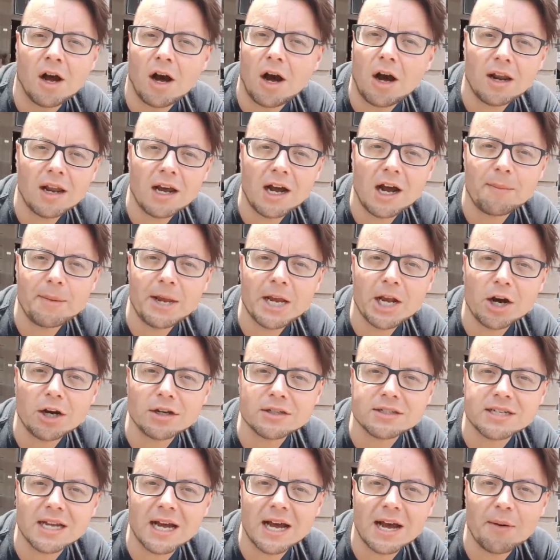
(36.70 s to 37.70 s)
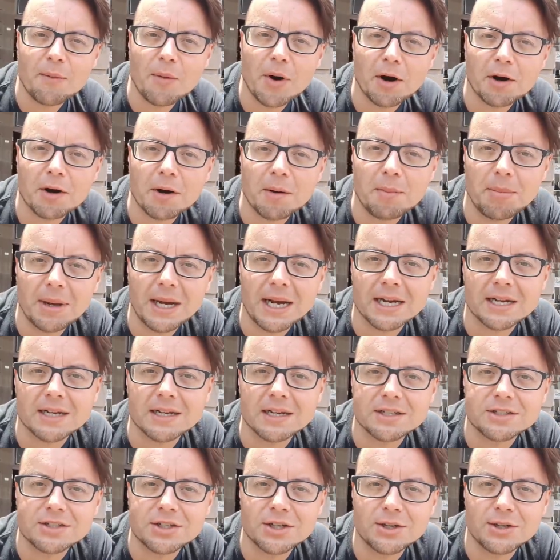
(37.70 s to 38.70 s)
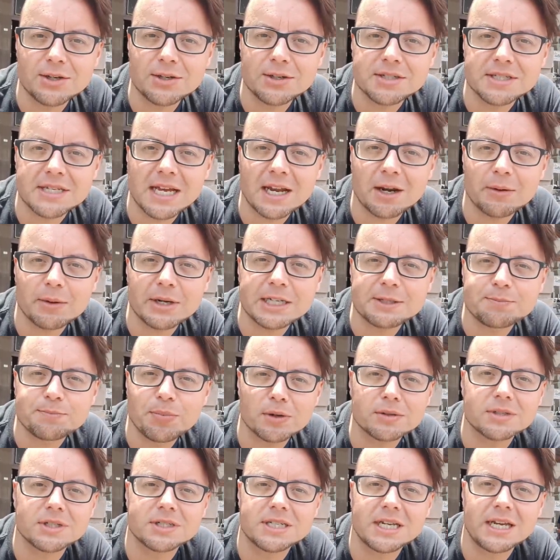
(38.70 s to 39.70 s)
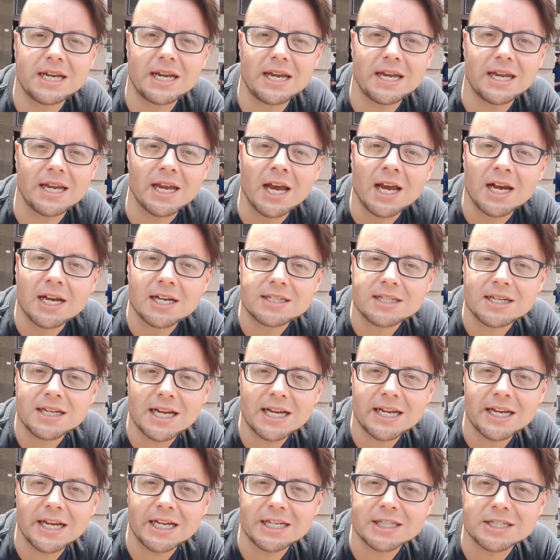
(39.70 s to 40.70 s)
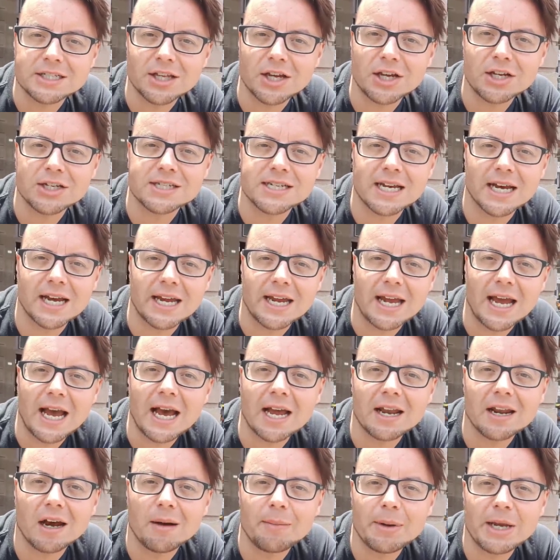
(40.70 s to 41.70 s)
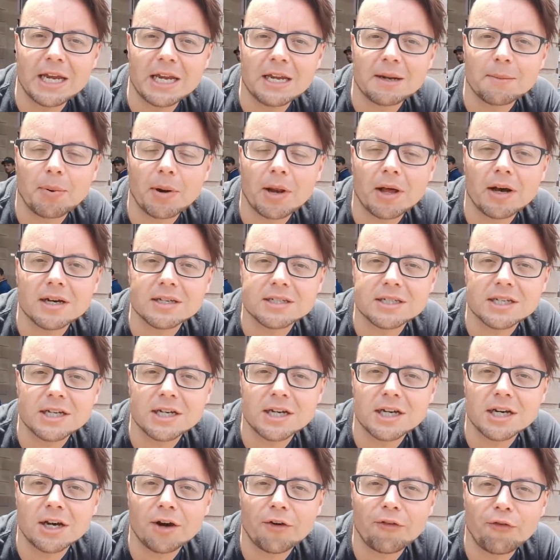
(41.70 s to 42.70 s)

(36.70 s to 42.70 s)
Hola amigos, and welcome back to San Luis Potosí. Today is Thursday and I'm in Plaza